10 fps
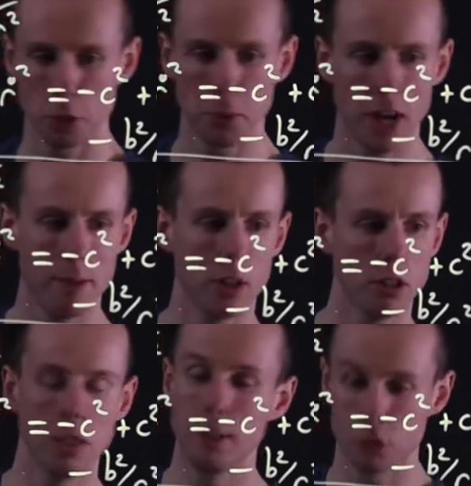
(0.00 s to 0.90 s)

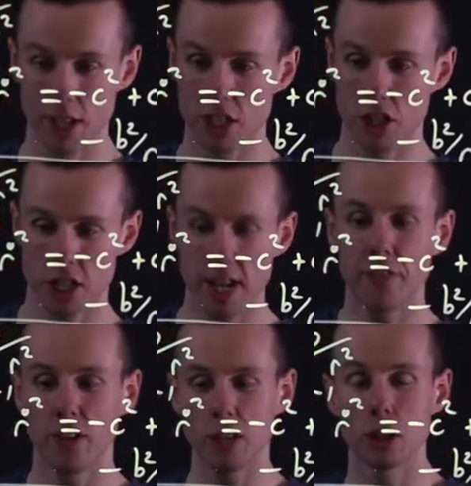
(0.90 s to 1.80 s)
parameter. So this is a
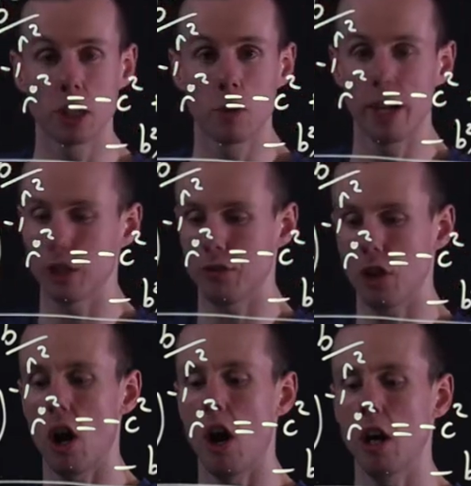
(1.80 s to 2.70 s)
differential equation
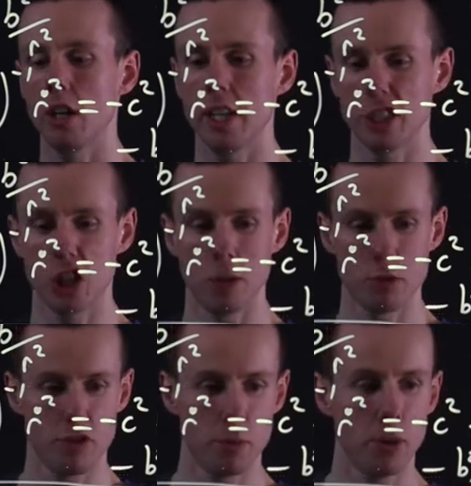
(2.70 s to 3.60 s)
for r in
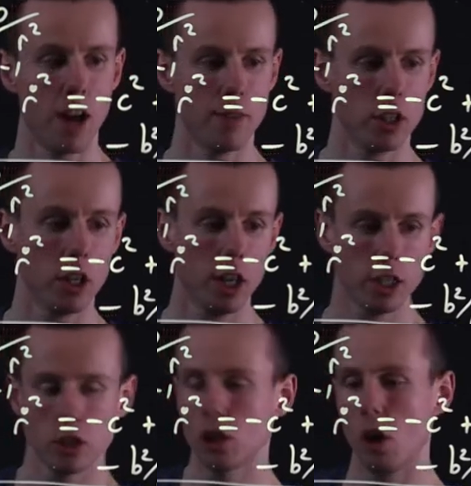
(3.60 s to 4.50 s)
terms of the parameter
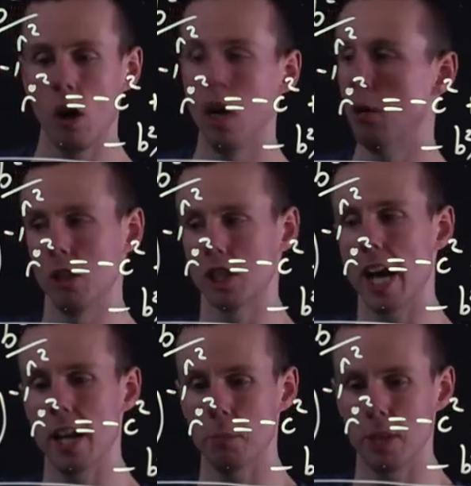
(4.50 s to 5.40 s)
tau, which
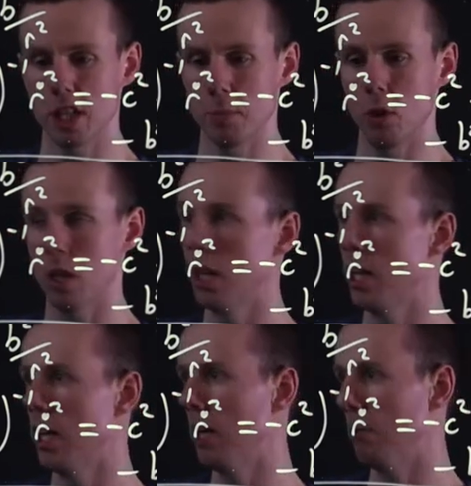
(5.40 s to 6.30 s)
can in principle
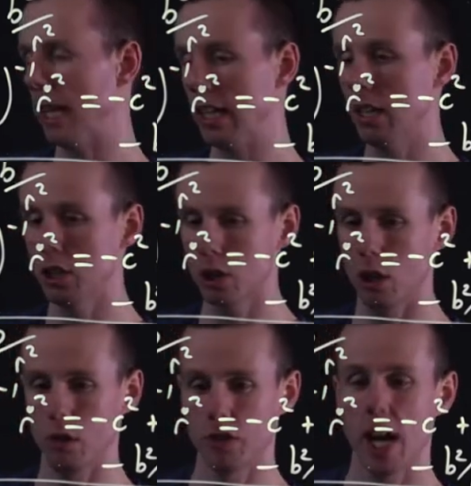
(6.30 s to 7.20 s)
be
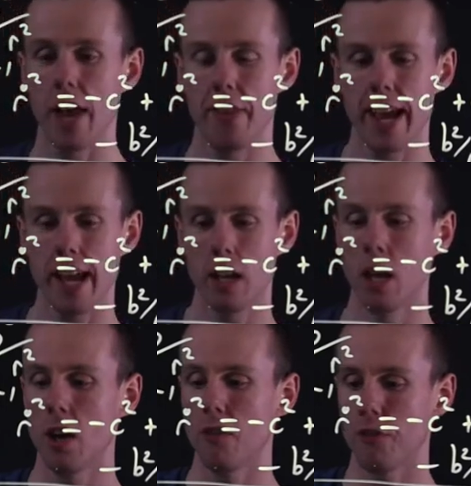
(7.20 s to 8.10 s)
solved. And then
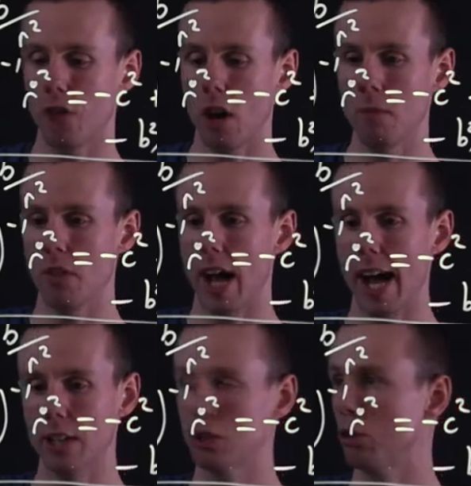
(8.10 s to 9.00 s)
from
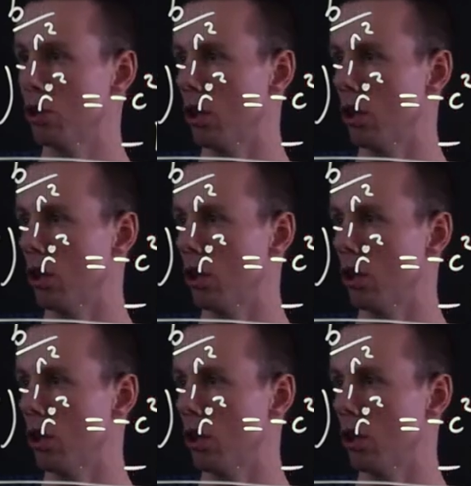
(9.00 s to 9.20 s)
that, you can